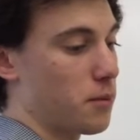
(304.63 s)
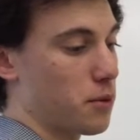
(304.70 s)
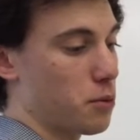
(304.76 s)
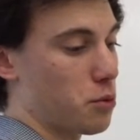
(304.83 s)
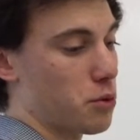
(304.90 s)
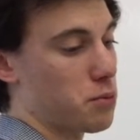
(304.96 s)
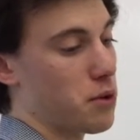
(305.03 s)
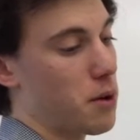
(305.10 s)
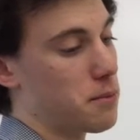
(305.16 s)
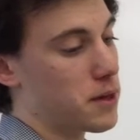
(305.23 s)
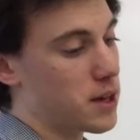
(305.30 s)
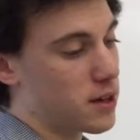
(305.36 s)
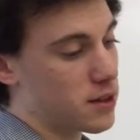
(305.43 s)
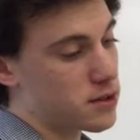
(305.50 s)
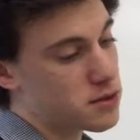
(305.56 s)
The word
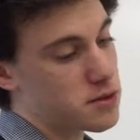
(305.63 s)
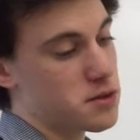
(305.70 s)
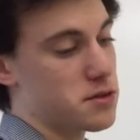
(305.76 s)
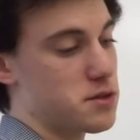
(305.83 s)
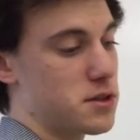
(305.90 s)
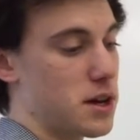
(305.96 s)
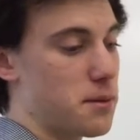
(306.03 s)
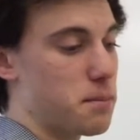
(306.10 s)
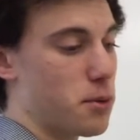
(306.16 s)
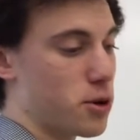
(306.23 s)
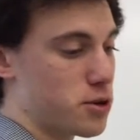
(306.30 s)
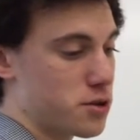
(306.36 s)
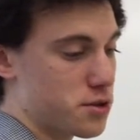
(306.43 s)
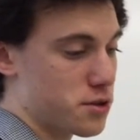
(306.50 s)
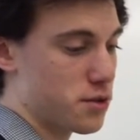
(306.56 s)
problem is Sam
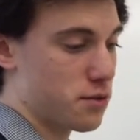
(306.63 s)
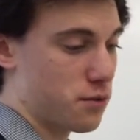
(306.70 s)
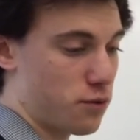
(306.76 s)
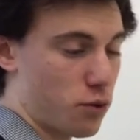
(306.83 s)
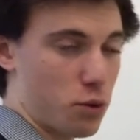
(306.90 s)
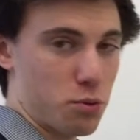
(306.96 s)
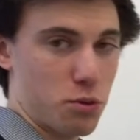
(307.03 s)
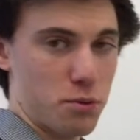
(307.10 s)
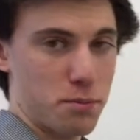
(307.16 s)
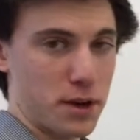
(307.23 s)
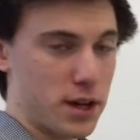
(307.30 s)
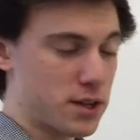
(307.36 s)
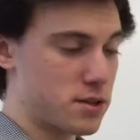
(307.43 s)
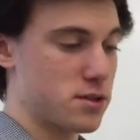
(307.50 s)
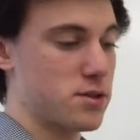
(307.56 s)
purchased 4 road
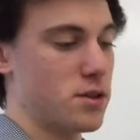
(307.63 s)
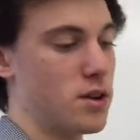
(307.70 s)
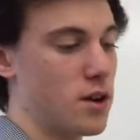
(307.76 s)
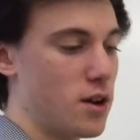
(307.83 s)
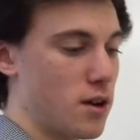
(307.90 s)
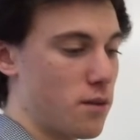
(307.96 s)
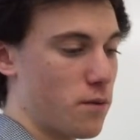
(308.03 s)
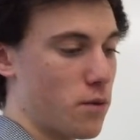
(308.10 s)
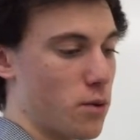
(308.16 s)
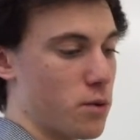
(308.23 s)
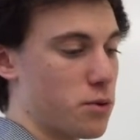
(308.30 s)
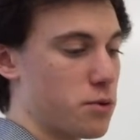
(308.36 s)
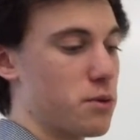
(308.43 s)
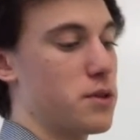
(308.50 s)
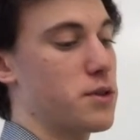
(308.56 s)
bikes
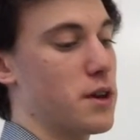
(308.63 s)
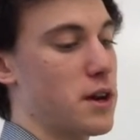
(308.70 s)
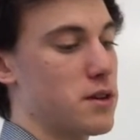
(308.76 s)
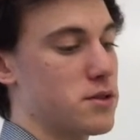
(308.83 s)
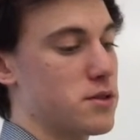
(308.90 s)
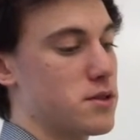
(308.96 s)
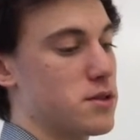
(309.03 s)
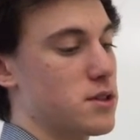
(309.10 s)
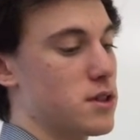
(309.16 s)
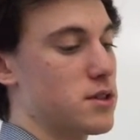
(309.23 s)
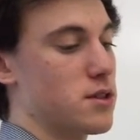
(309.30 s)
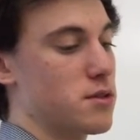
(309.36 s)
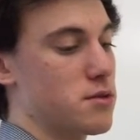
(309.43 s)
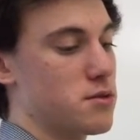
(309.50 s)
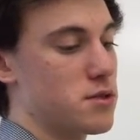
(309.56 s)
for
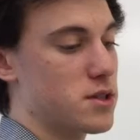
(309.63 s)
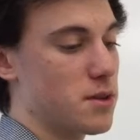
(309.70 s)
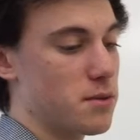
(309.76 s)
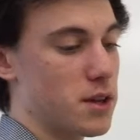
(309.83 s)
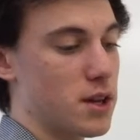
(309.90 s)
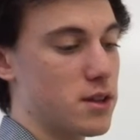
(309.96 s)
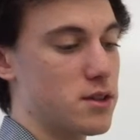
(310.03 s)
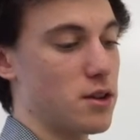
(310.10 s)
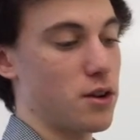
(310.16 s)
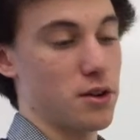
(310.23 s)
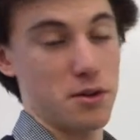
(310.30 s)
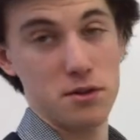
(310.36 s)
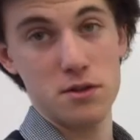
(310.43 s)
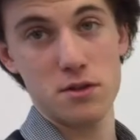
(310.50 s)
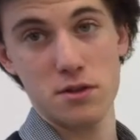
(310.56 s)

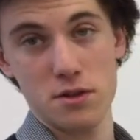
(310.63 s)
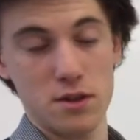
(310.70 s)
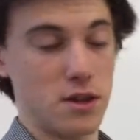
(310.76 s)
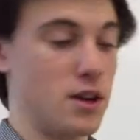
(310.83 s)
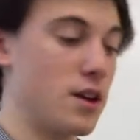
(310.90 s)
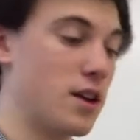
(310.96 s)
$3,678.